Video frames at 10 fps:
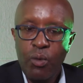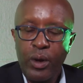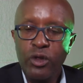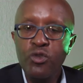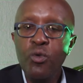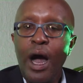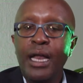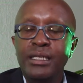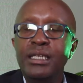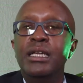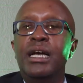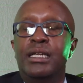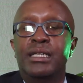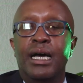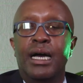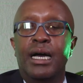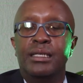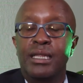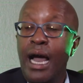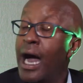when you are dealing
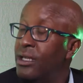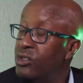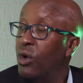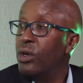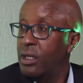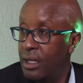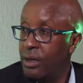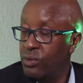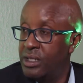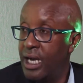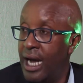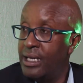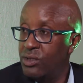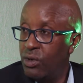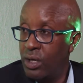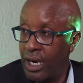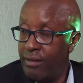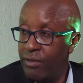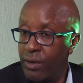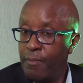at the hands-on, I would say hands-on
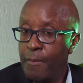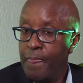level,